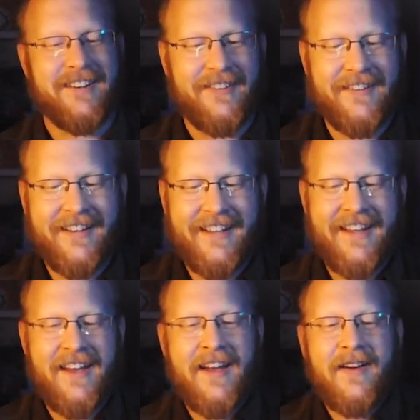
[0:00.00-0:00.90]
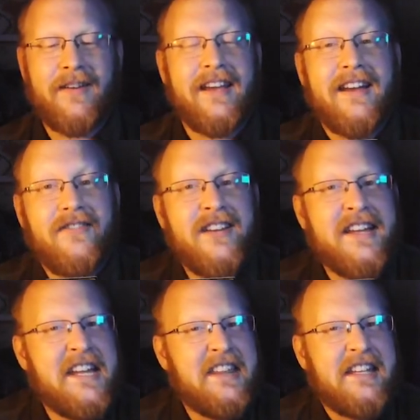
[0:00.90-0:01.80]
So, we
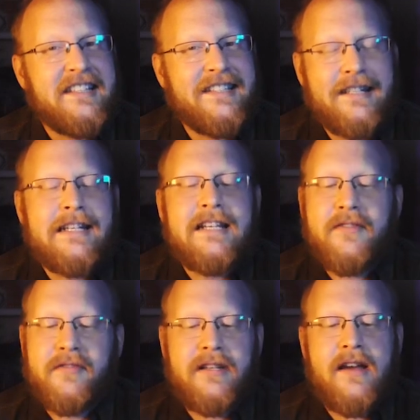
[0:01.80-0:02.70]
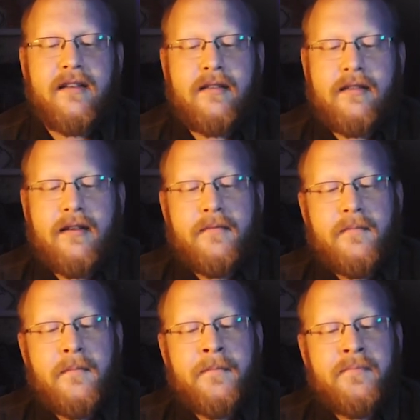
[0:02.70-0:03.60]
have the City of
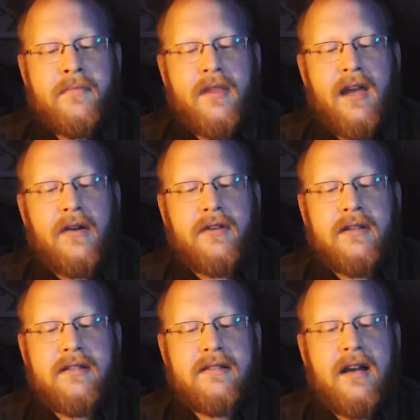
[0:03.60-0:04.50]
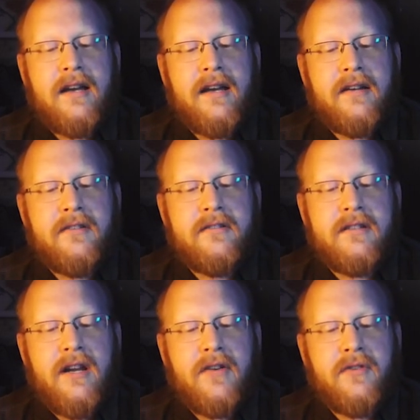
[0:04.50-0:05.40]
Death. After this saga
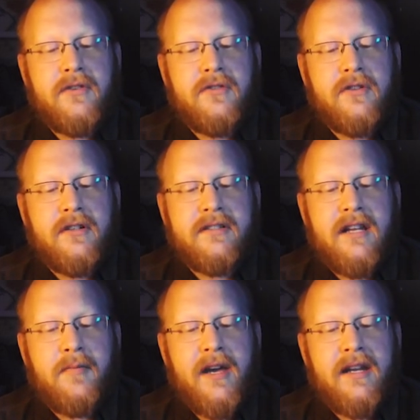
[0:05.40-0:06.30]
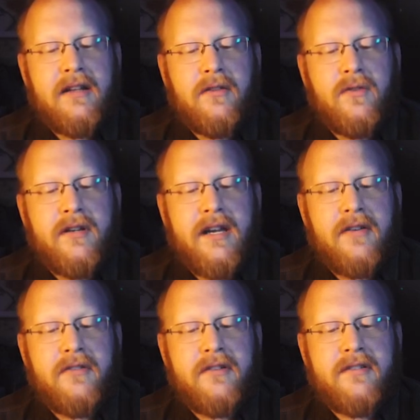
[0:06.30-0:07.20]
enters and after your draw step, add a
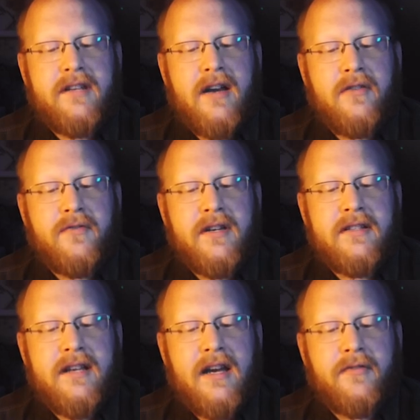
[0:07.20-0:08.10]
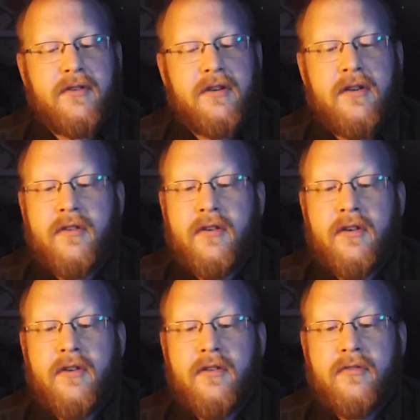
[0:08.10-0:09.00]
lore counter. Sacrifice after
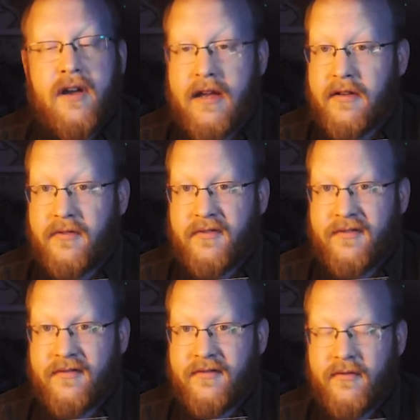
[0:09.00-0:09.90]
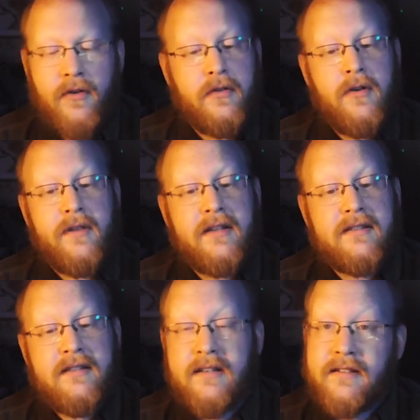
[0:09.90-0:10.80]
5. Or
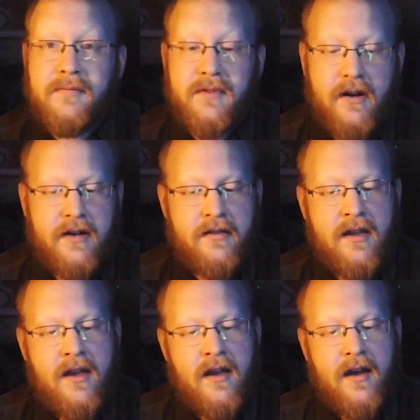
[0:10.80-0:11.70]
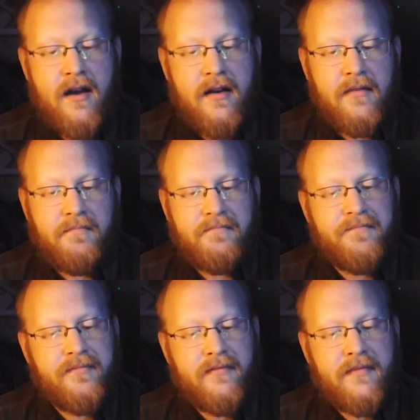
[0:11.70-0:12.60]
no, that's 6. I'm sorry.
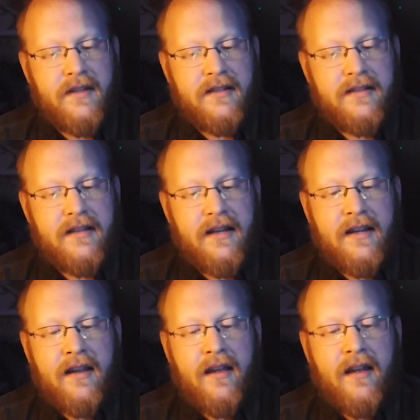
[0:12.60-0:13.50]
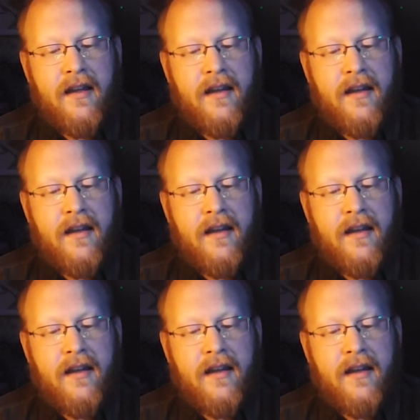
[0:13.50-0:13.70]
Let's see.